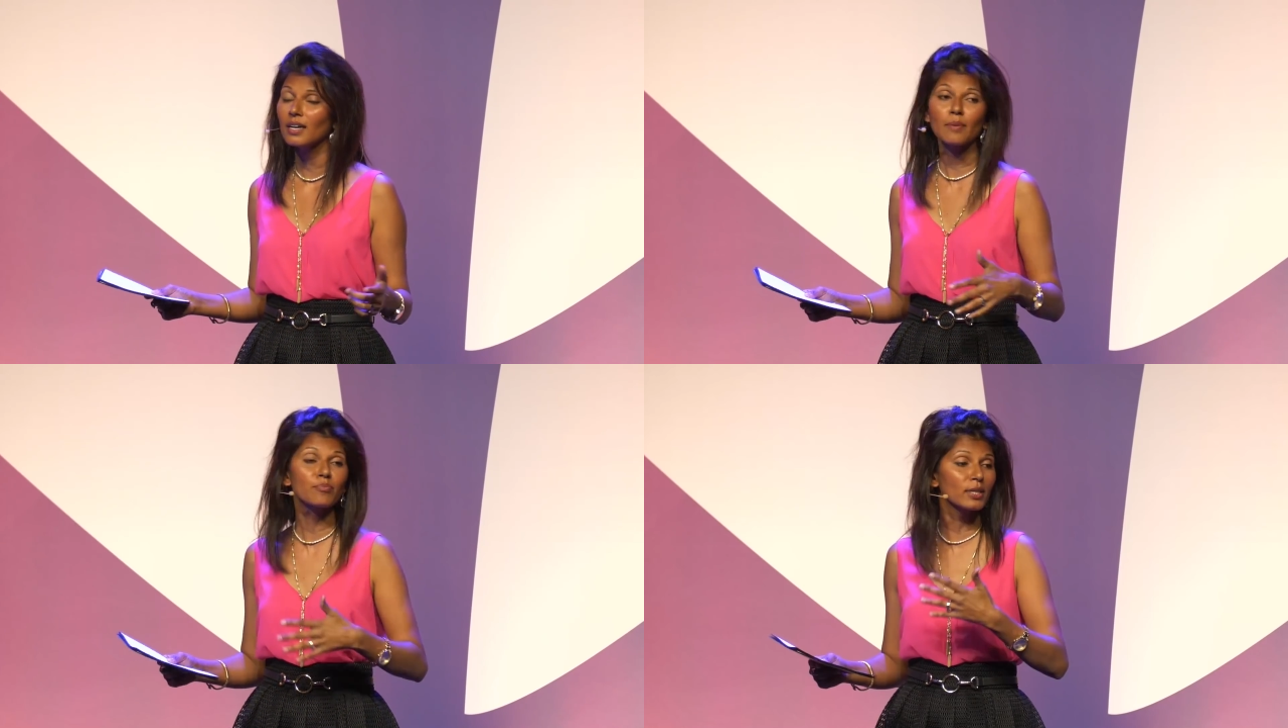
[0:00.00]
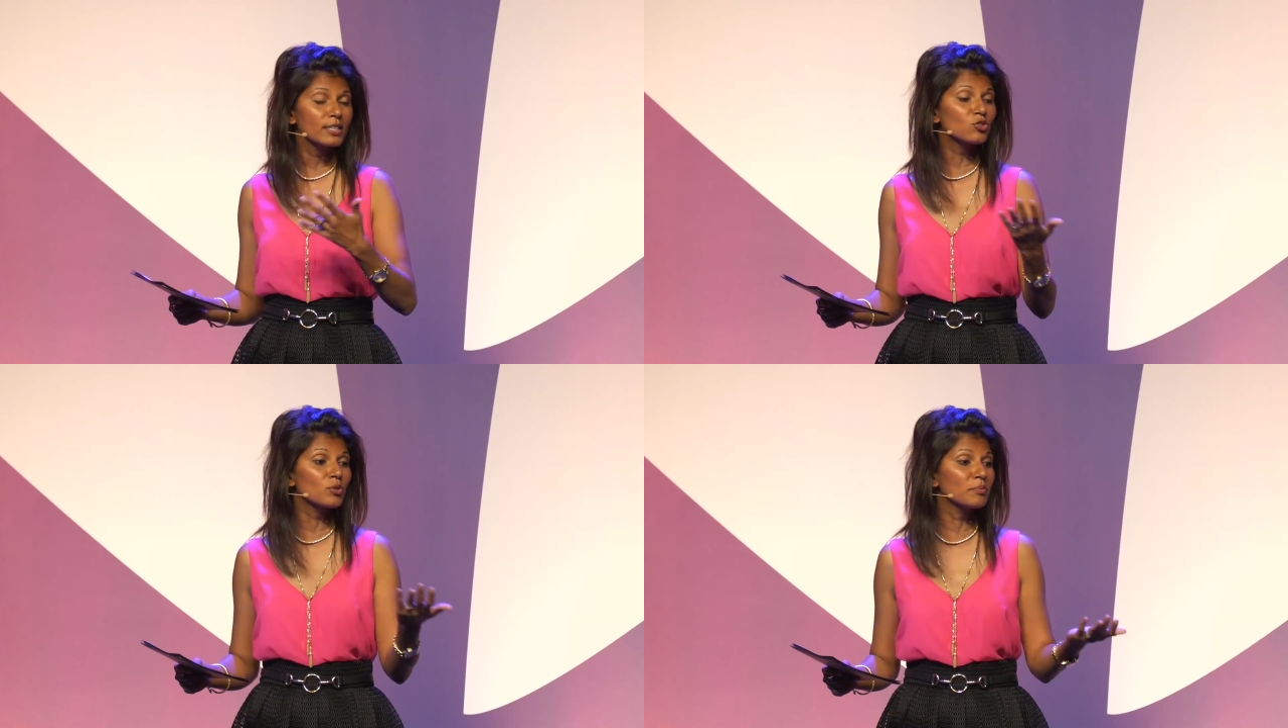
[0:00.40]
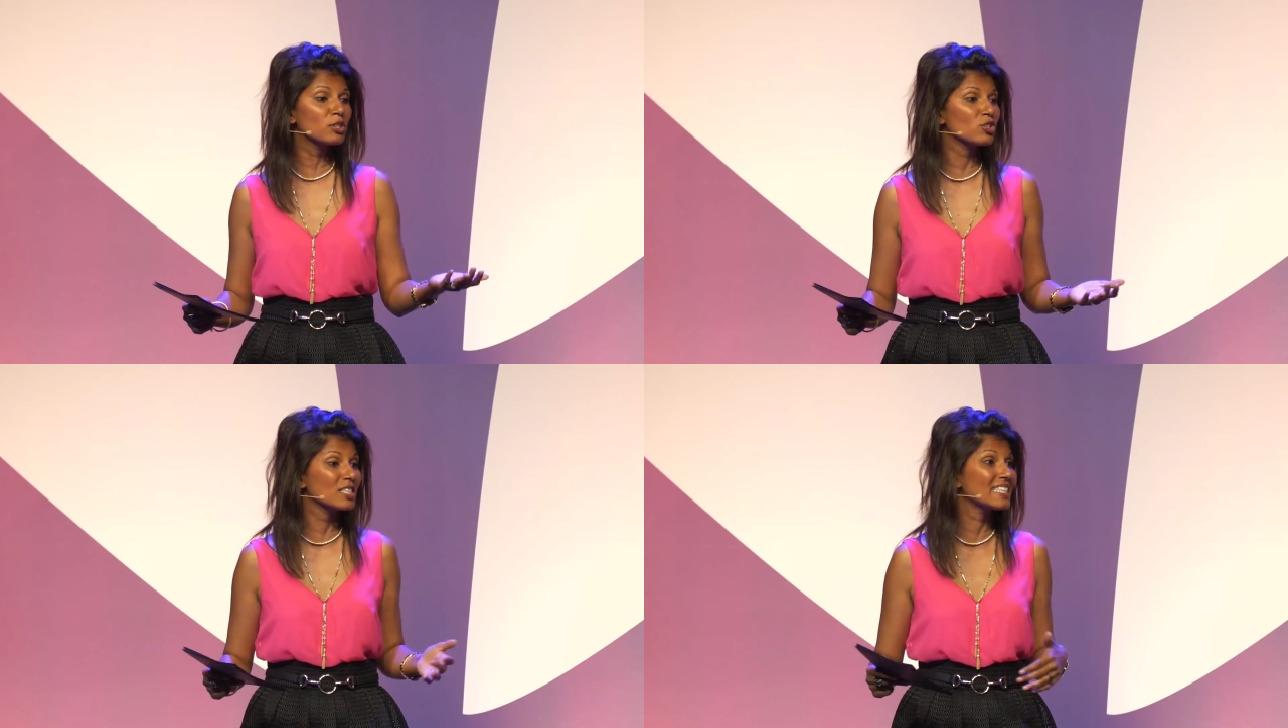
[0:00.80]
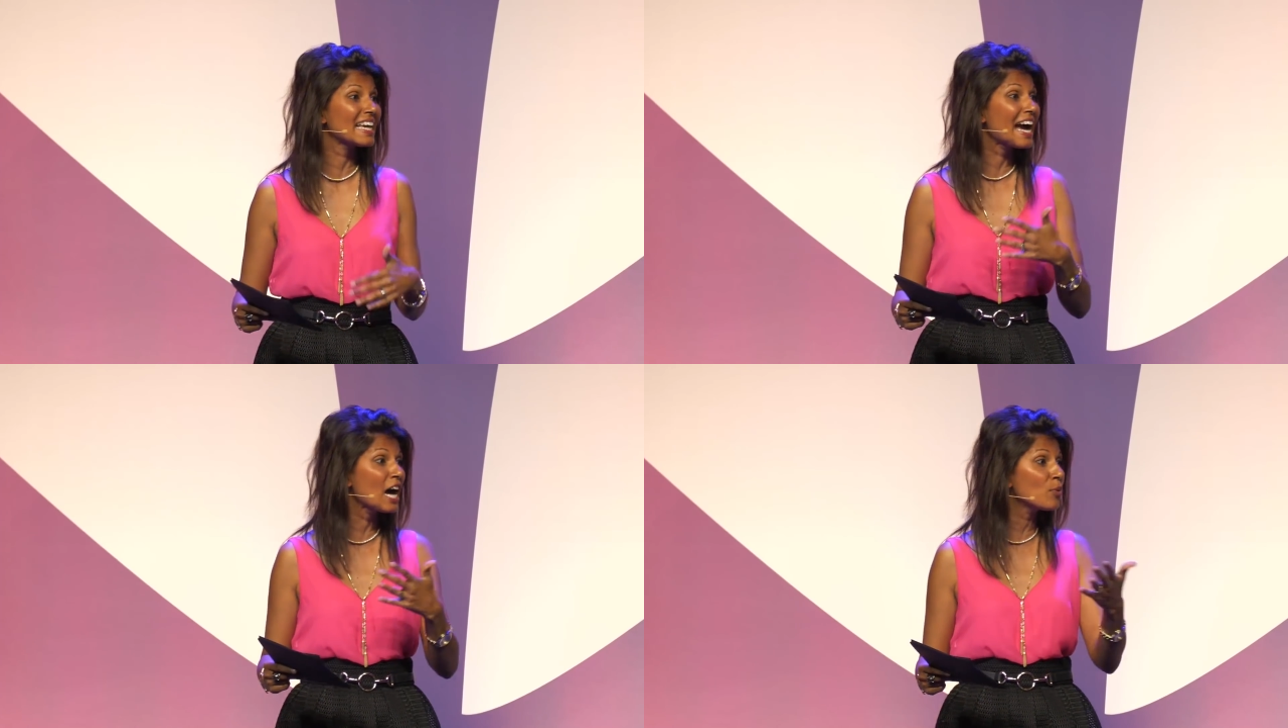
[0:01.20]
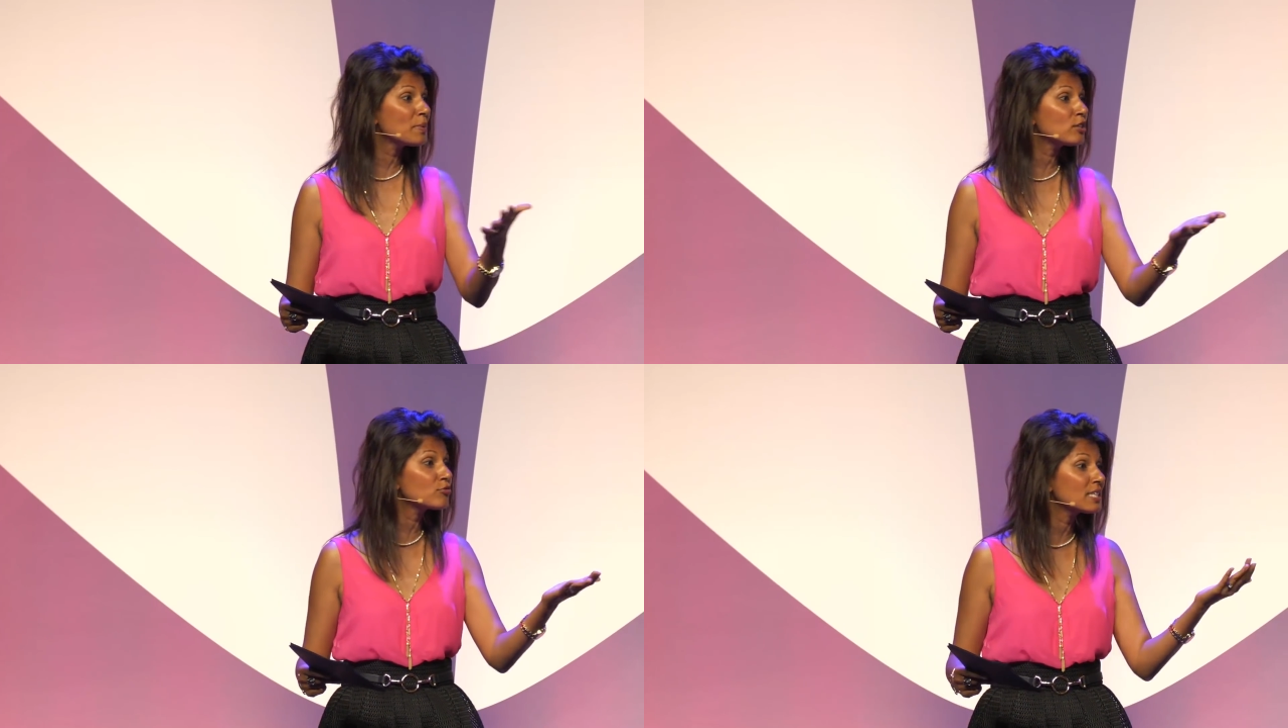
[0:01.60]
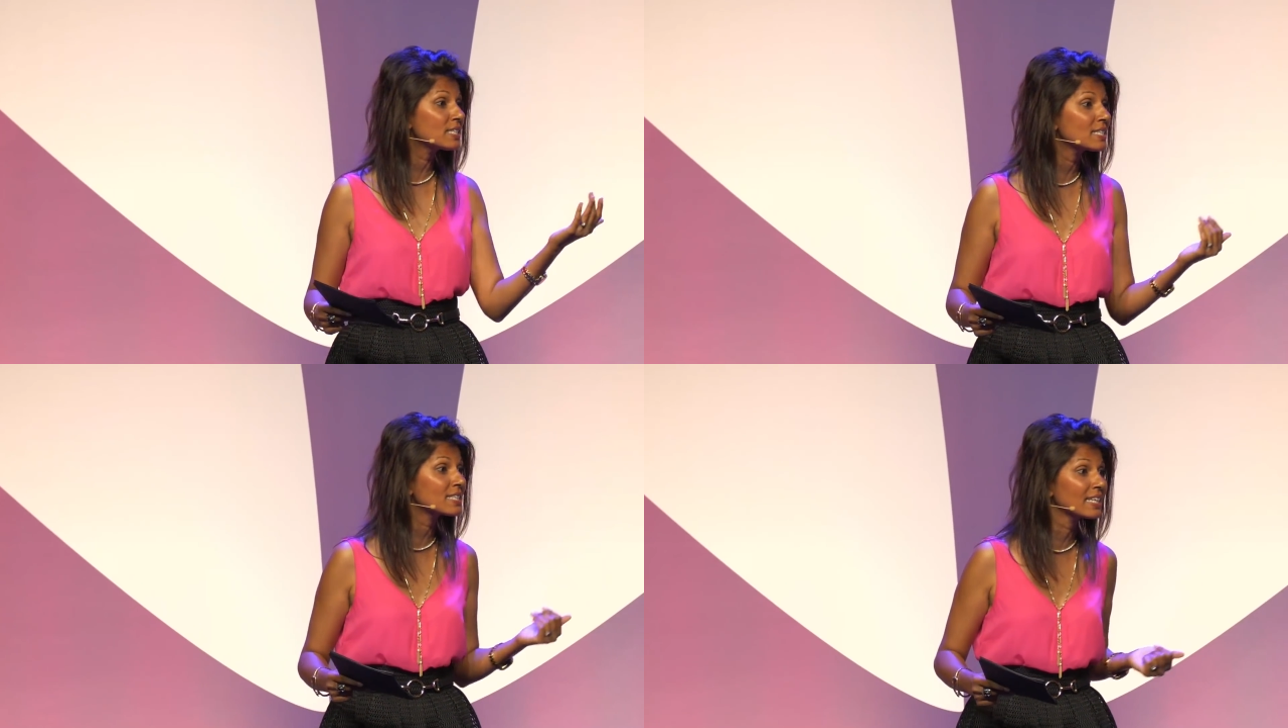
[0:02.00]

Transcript: A brainstorming mission to see how many reasons